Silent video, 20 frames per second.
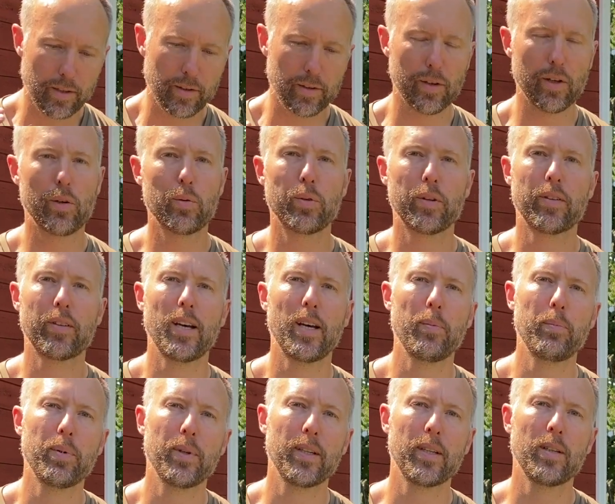know what's
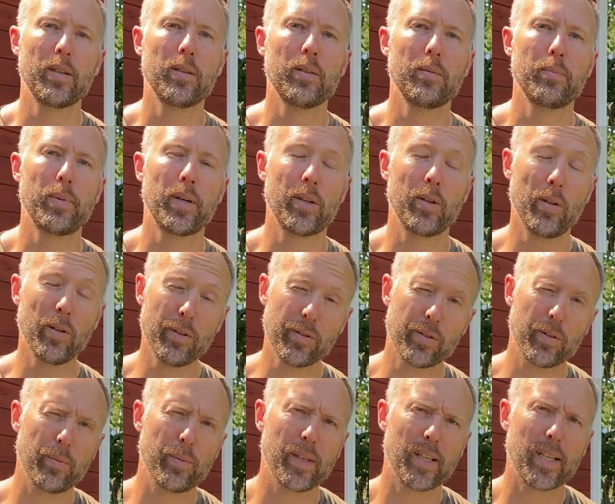happening, but
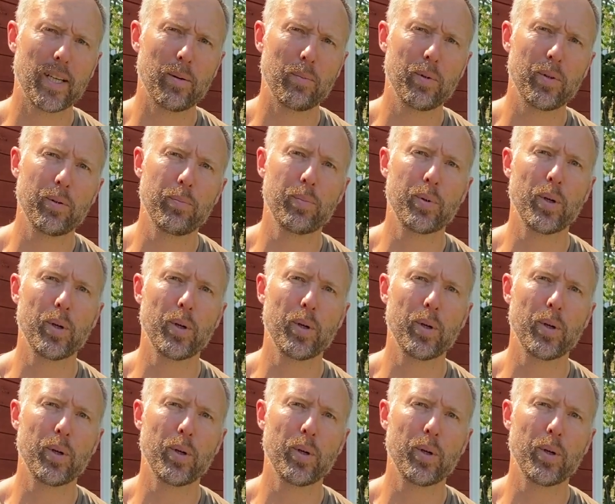also being able to